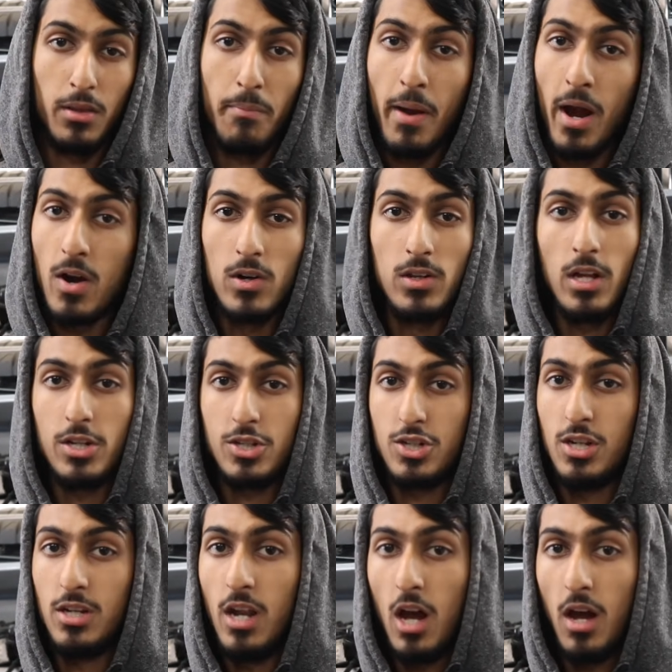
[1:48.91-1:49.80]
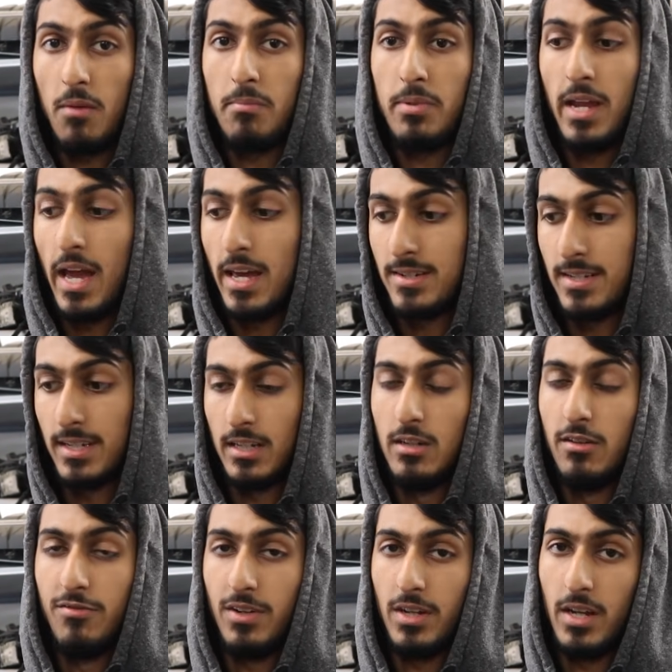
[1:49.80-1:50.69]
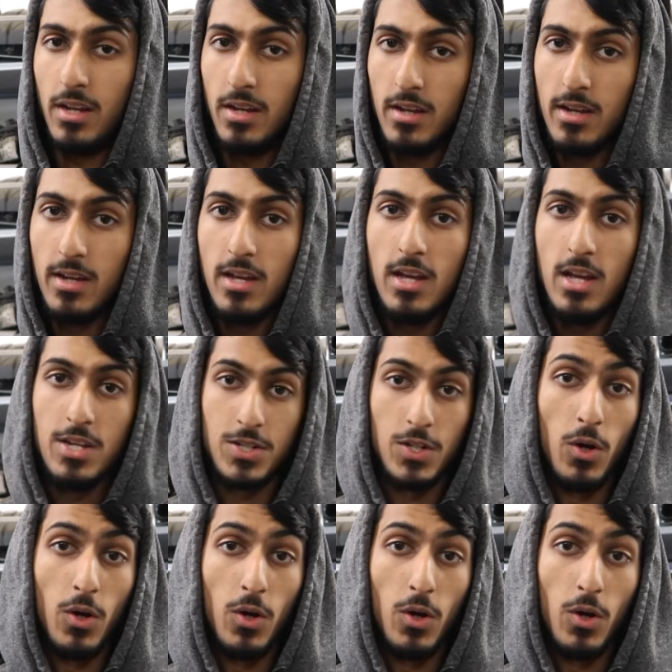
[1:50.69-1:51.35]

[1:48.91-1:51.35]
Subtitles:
The power loss should not be as significant.